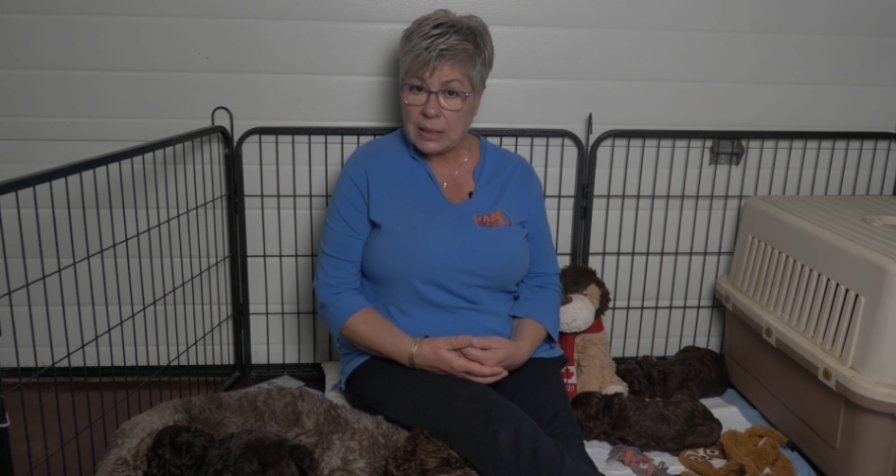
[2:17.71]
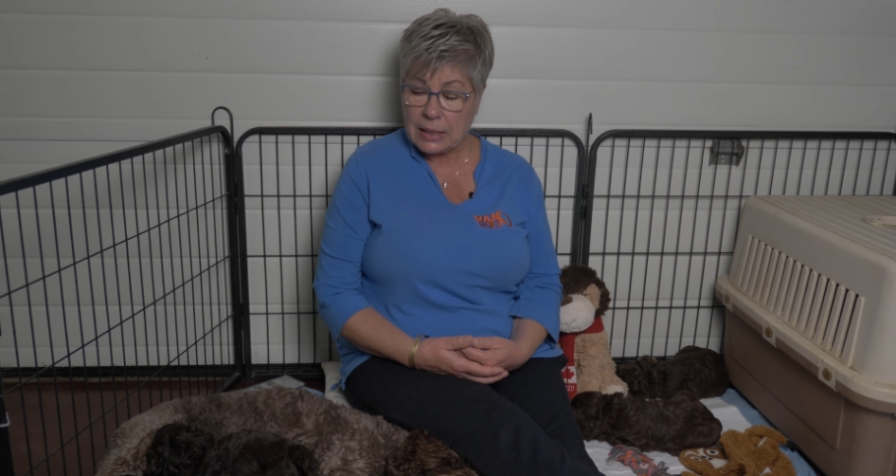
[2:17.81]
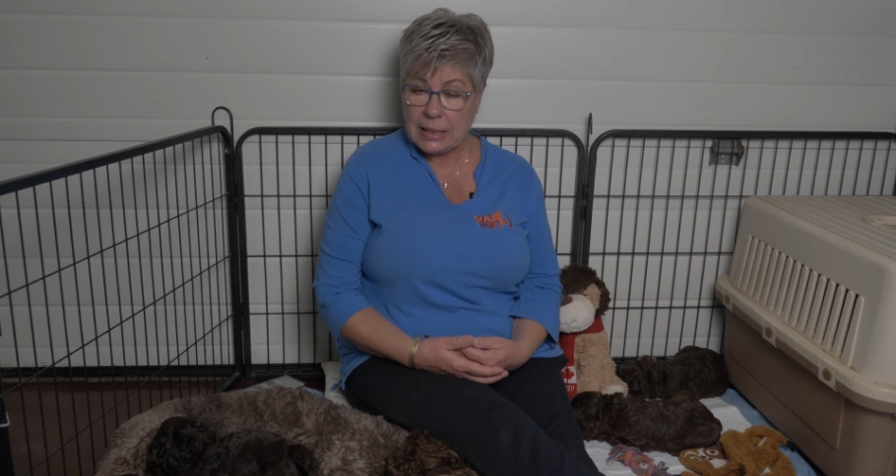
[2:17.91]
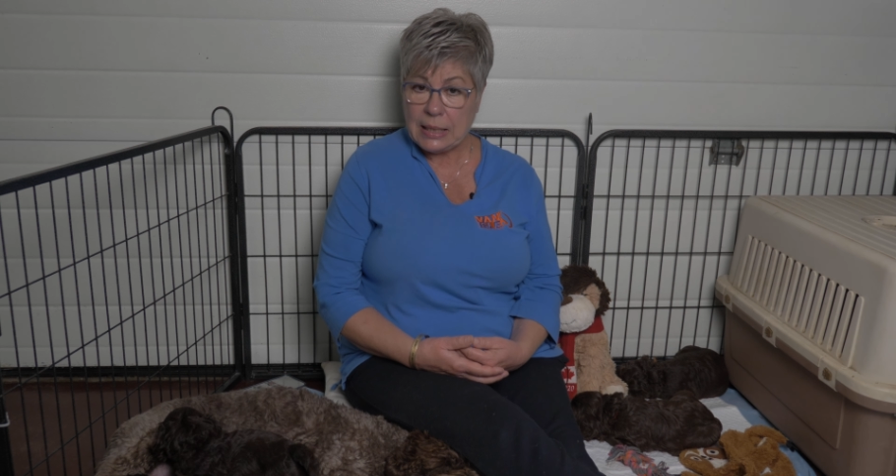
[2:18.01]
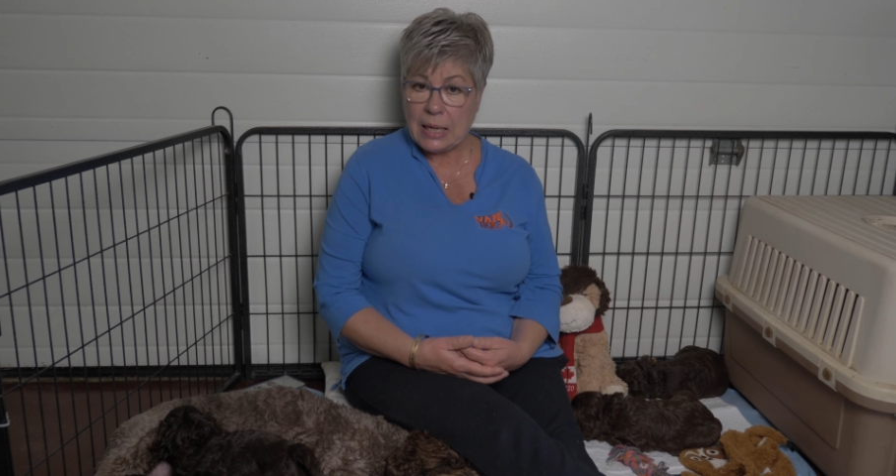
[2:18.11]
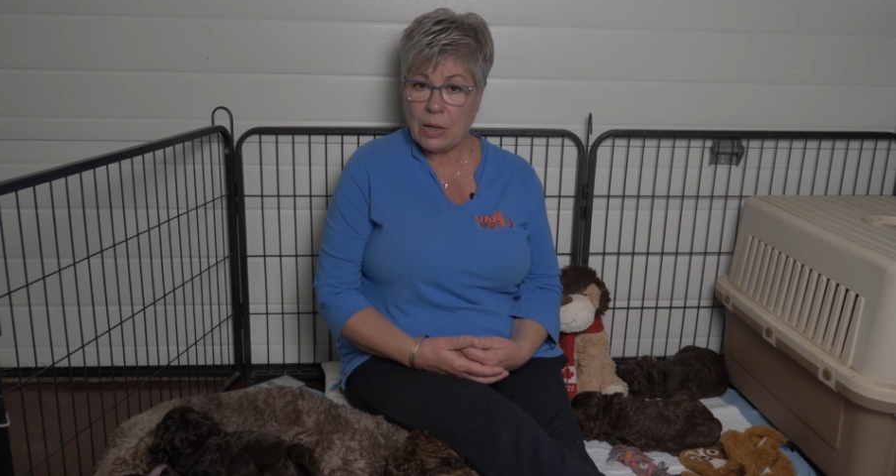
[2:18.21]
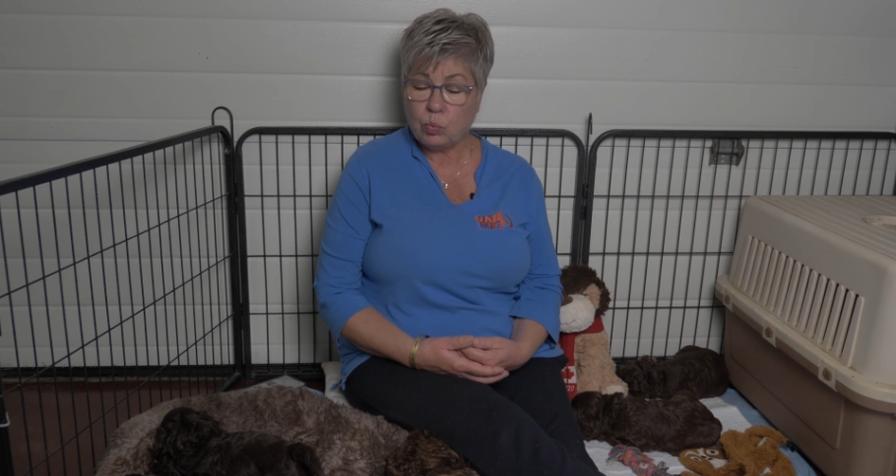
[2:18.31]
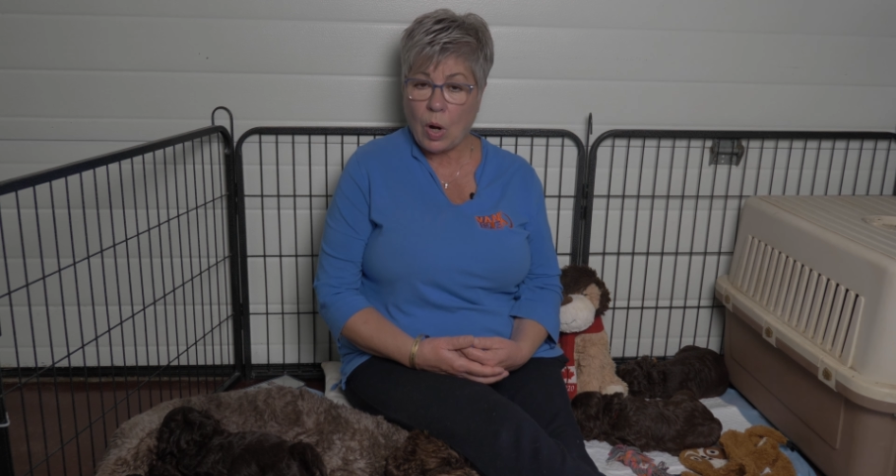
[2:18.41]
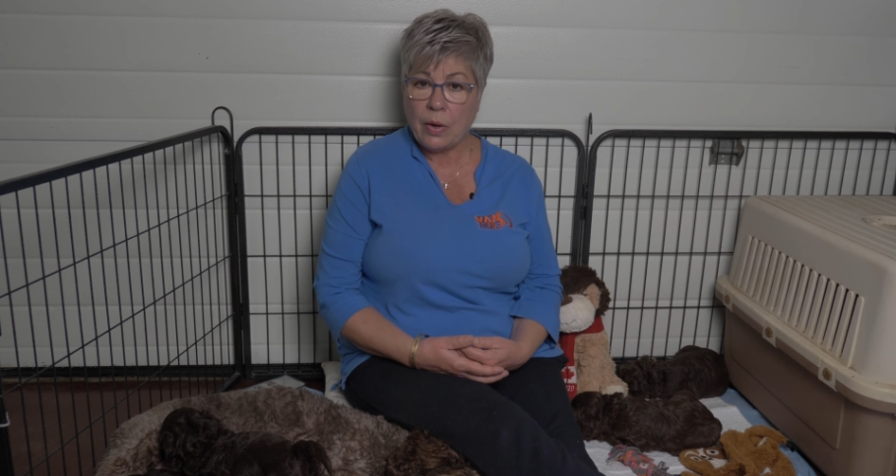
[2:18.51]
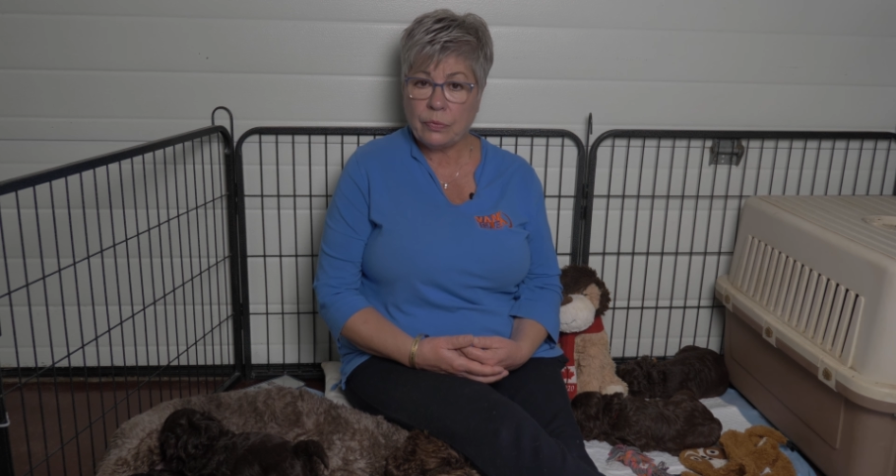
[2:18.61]

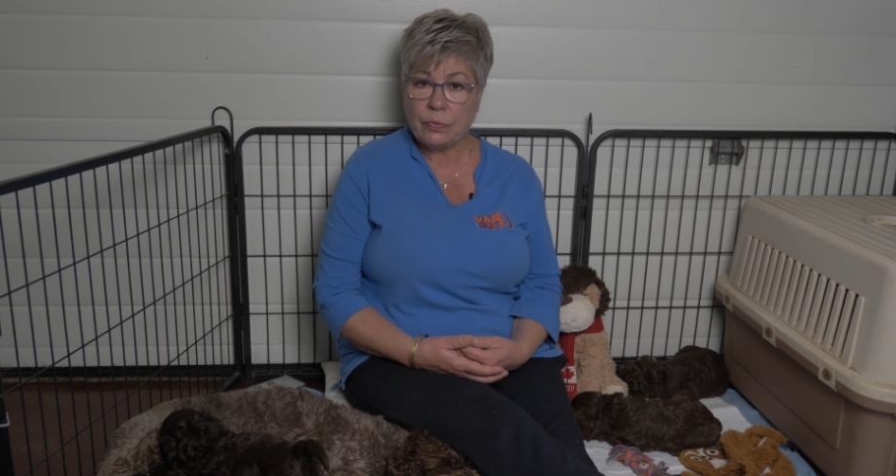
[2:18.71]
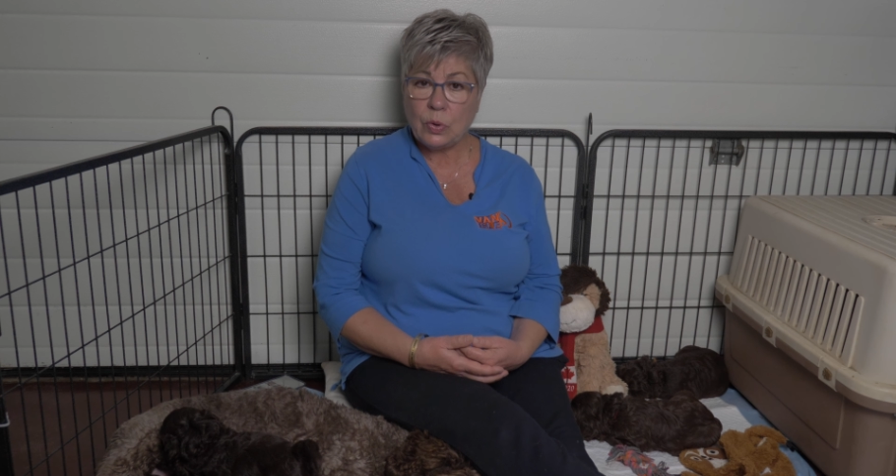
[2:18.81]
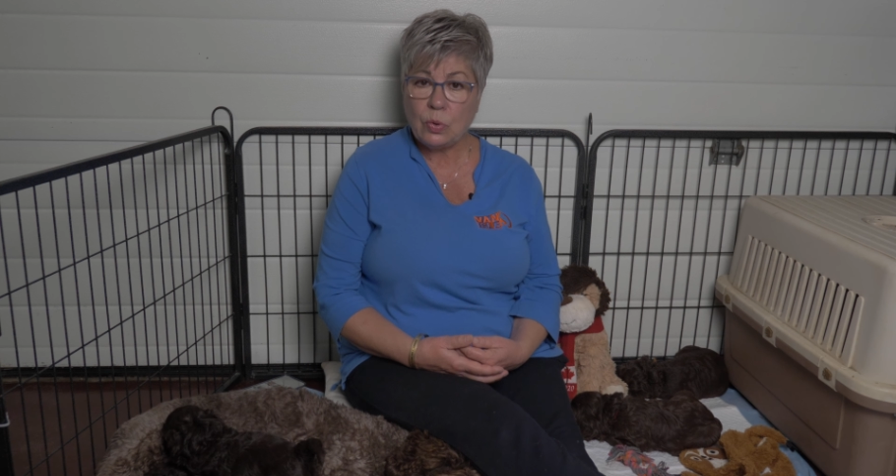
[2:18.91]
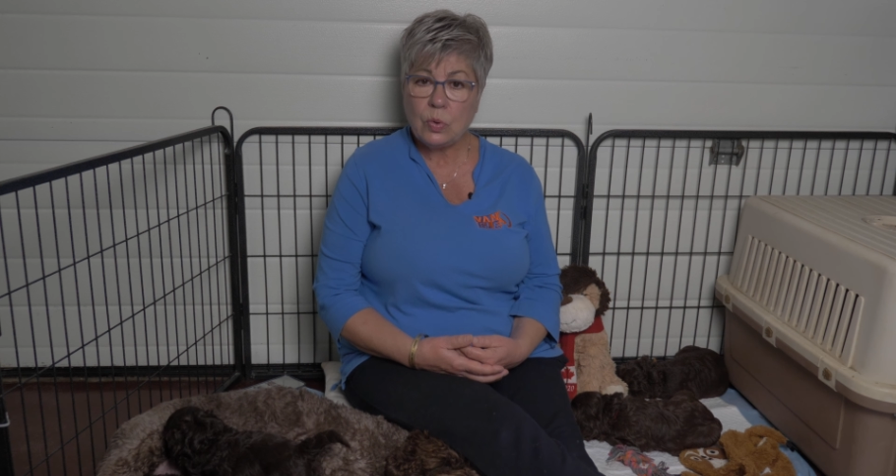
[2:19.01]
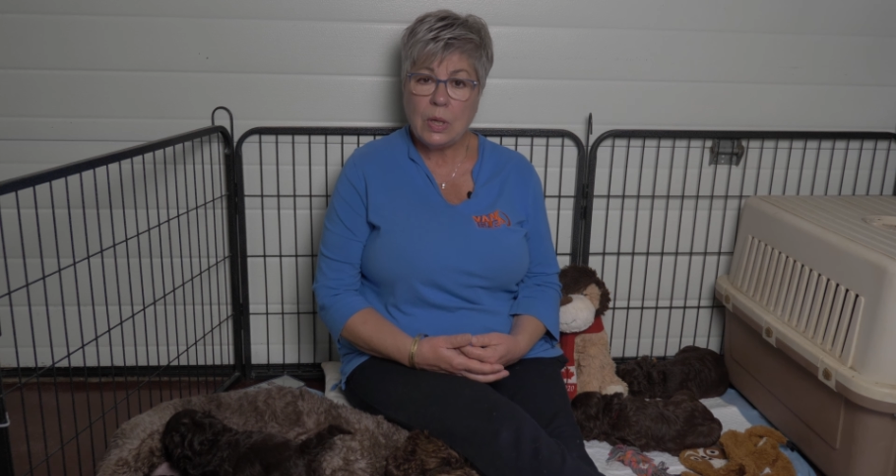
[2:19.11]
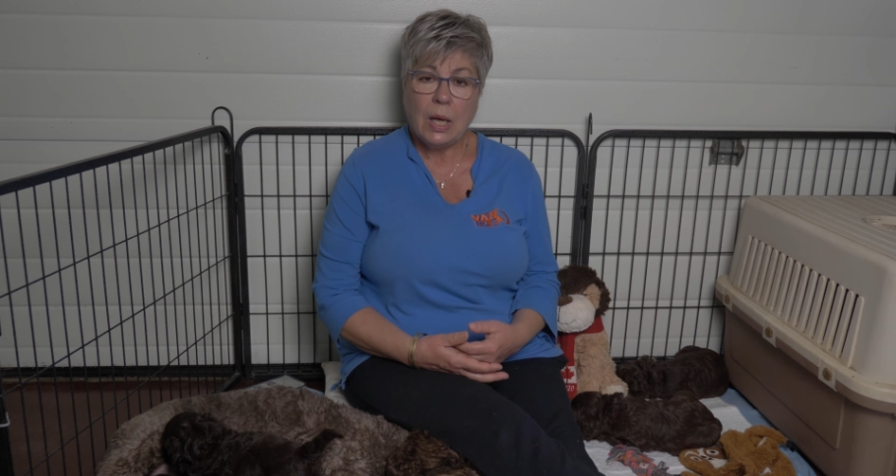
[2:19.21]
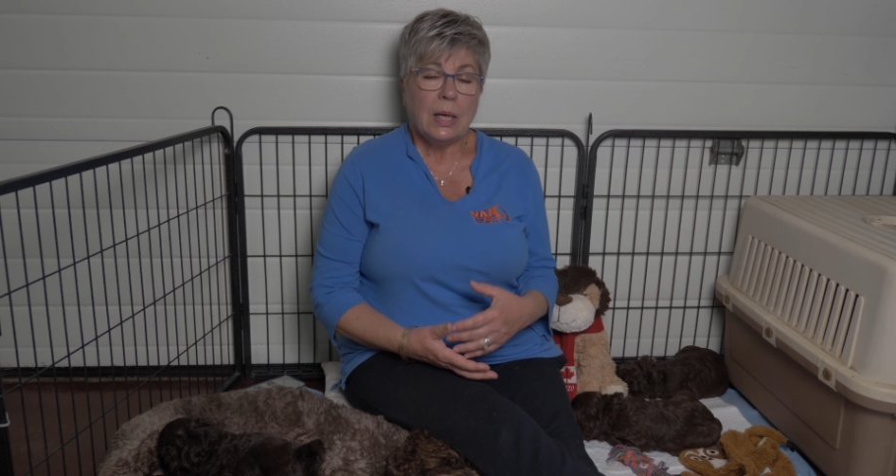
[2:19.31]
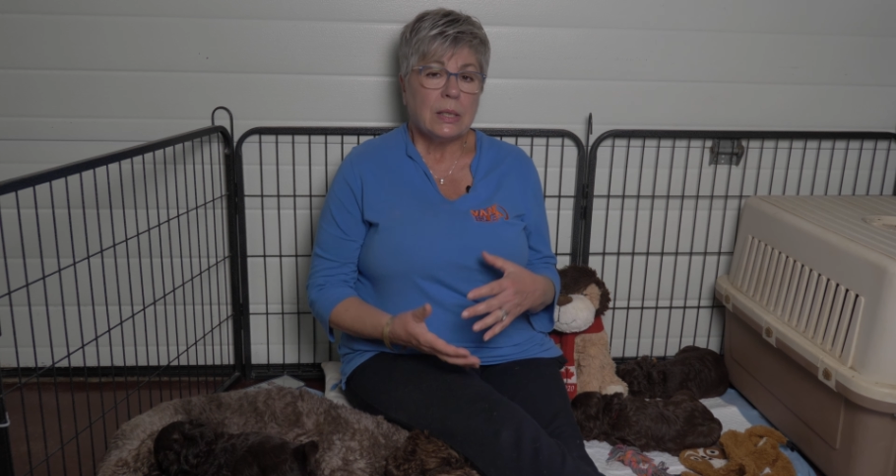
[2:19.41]
eating raw food.